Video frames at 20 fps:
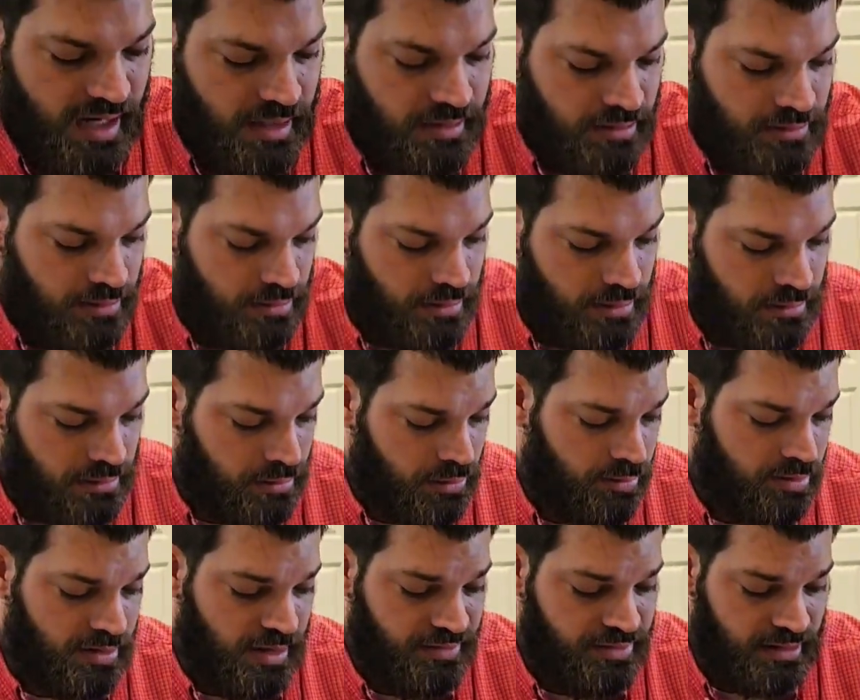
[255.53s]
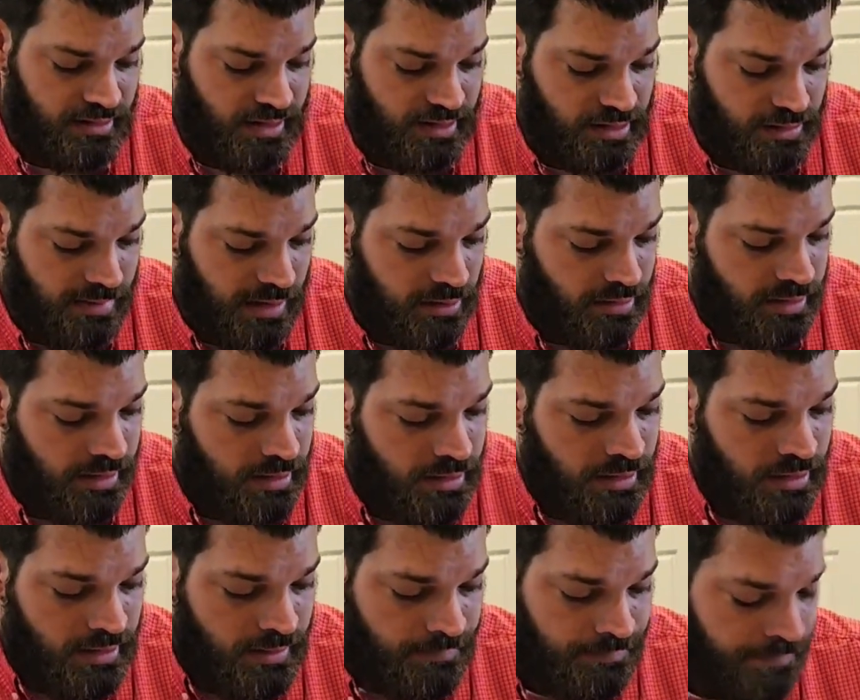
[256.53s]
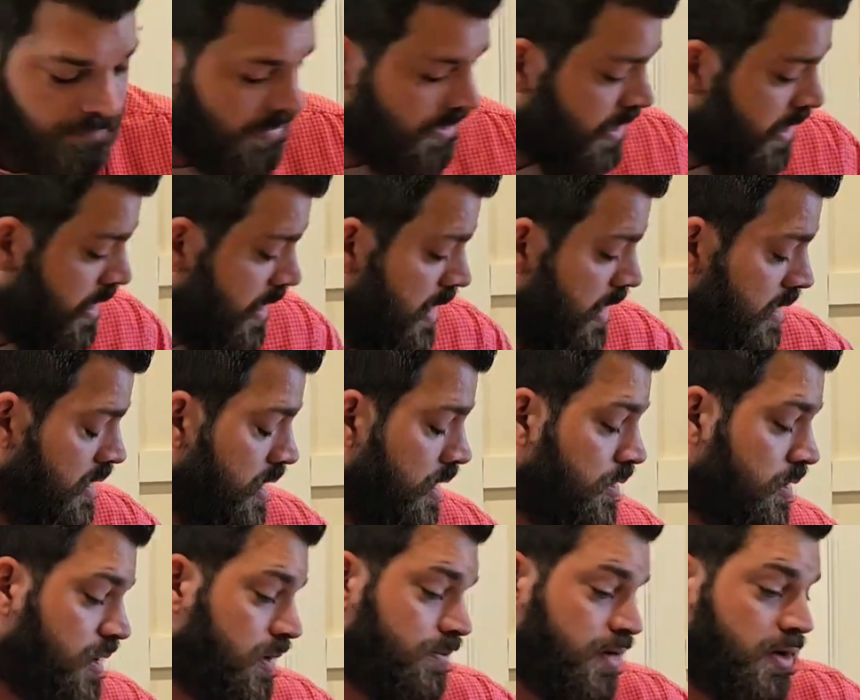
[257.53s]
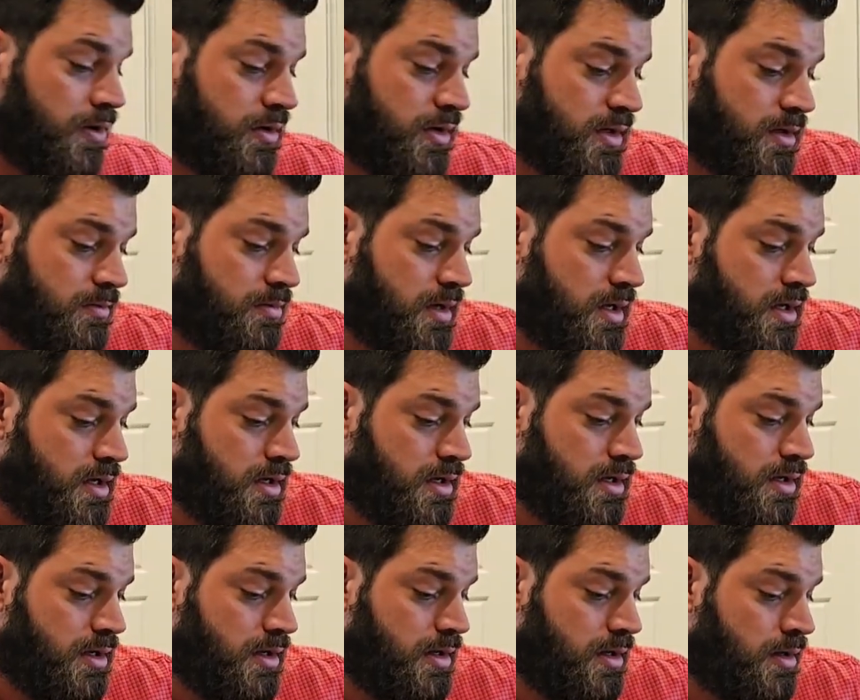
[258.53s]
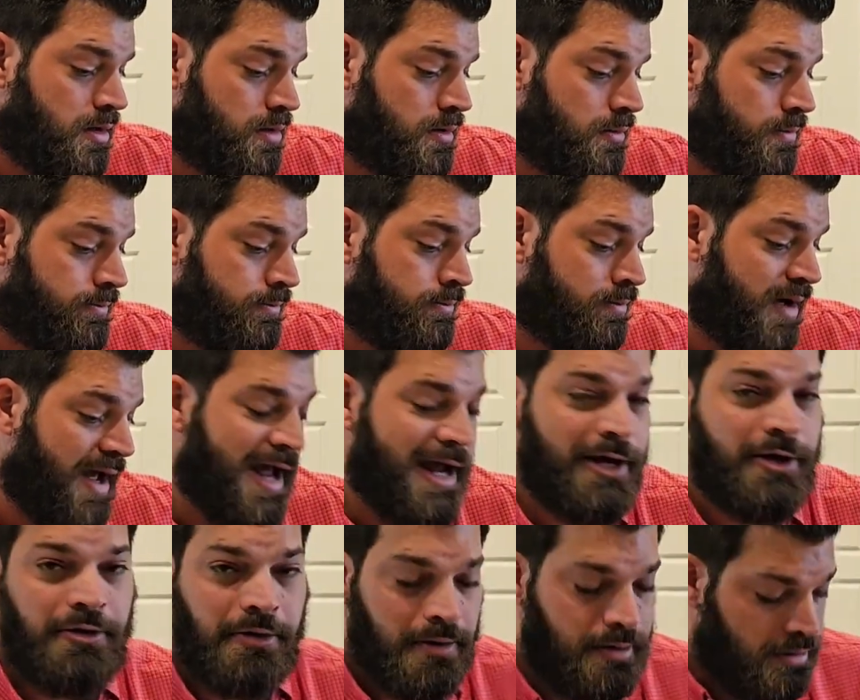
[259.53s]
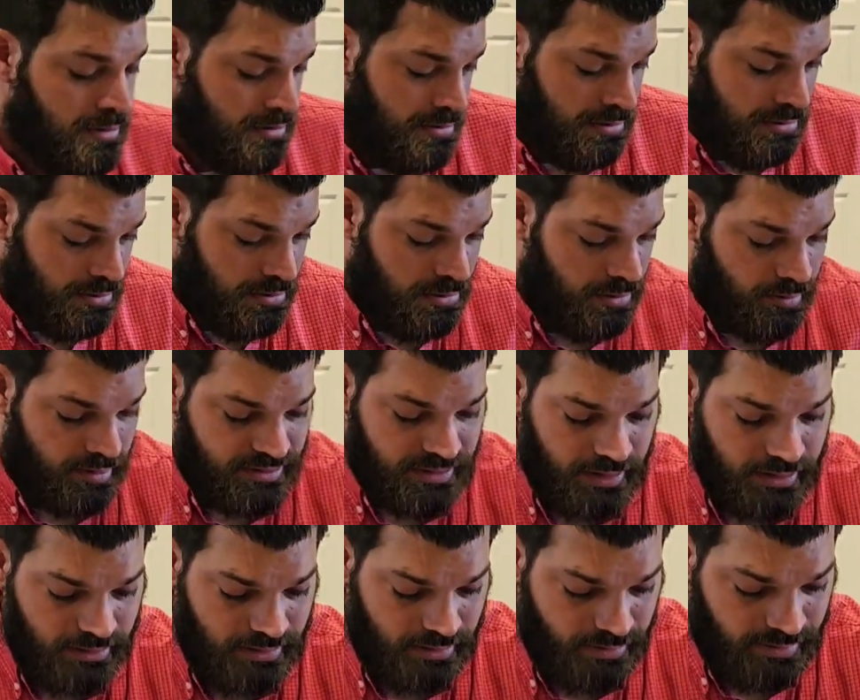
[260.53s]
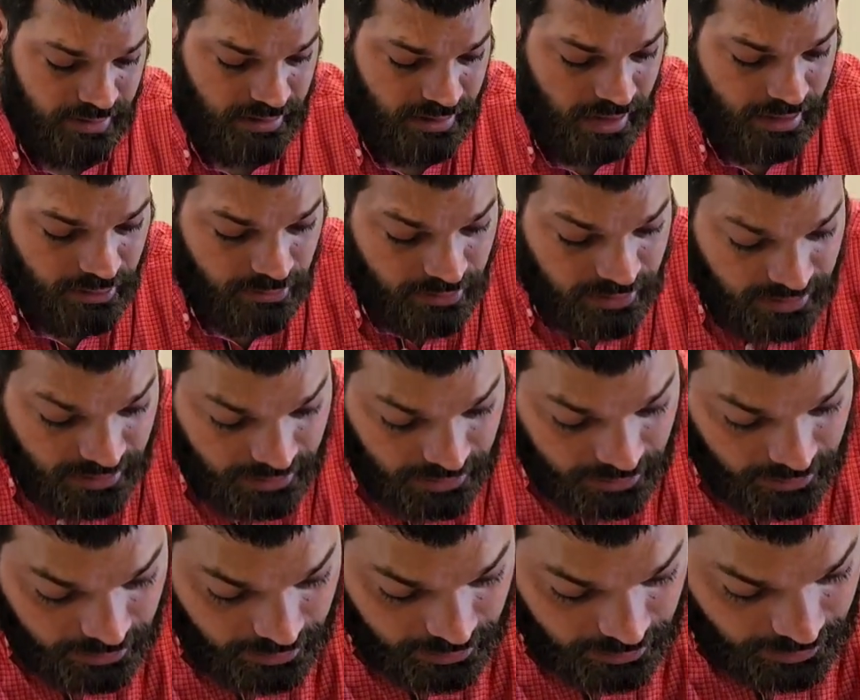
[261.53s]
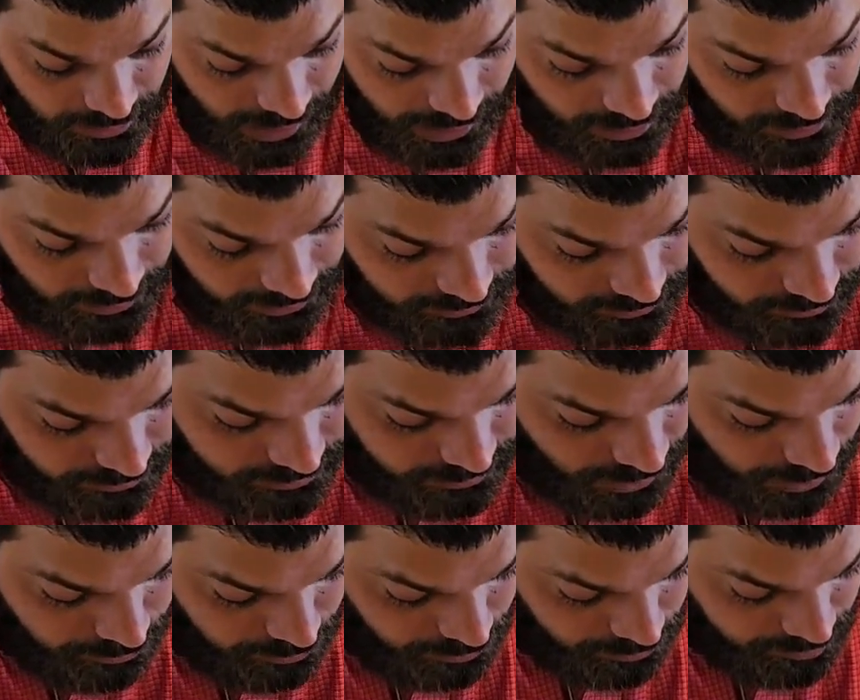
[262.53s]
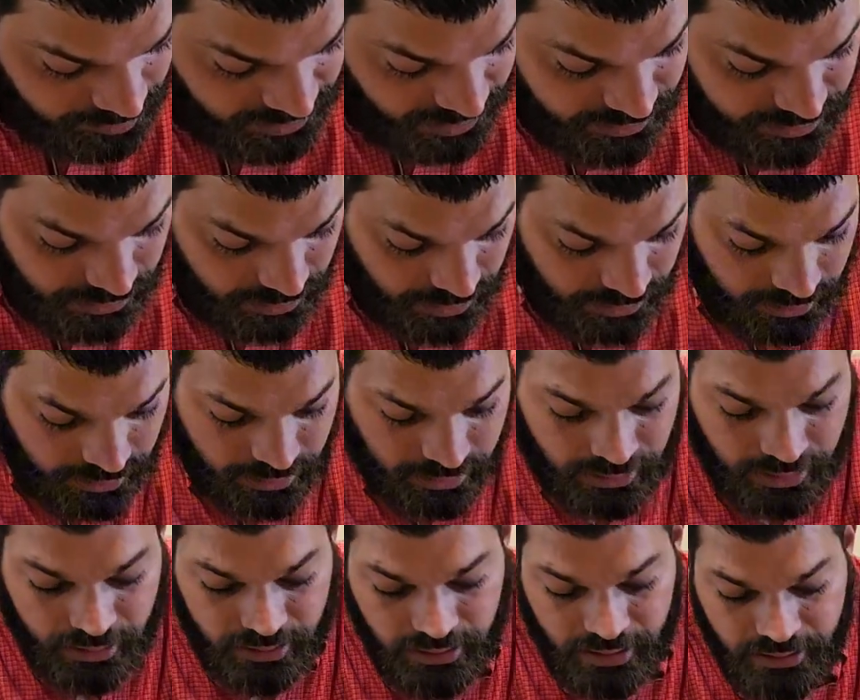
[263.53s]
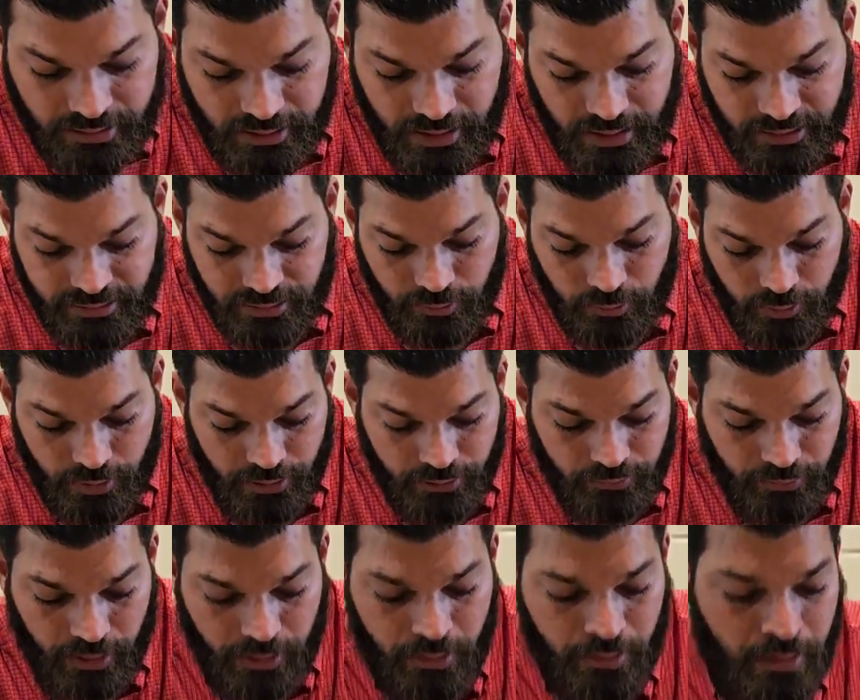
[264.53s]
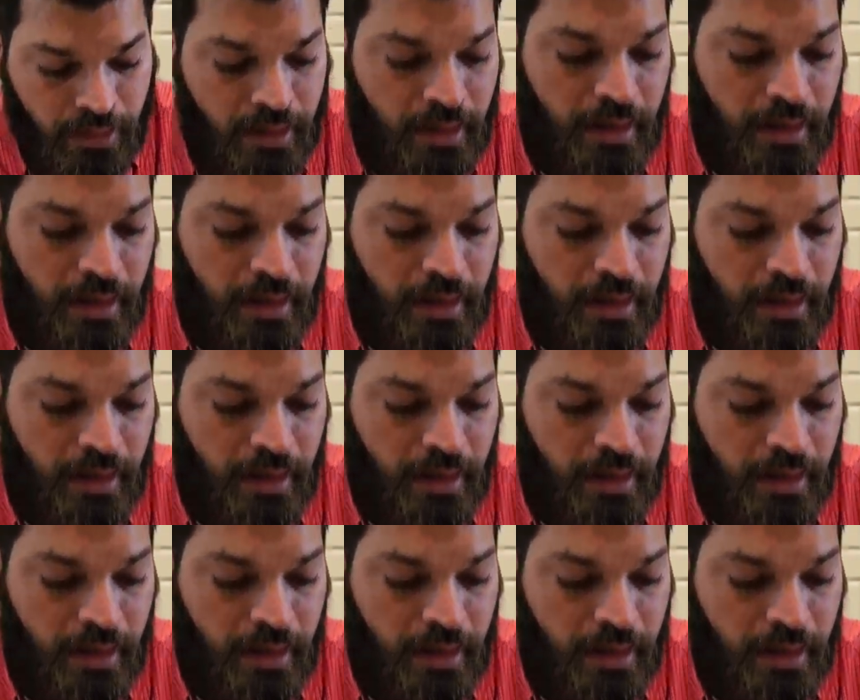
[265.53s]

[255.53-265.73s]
extra long loop, so I think that's about right. And they're supposed to be anchored, which I mean, I don't see any like double stitching on there. I see actually one row,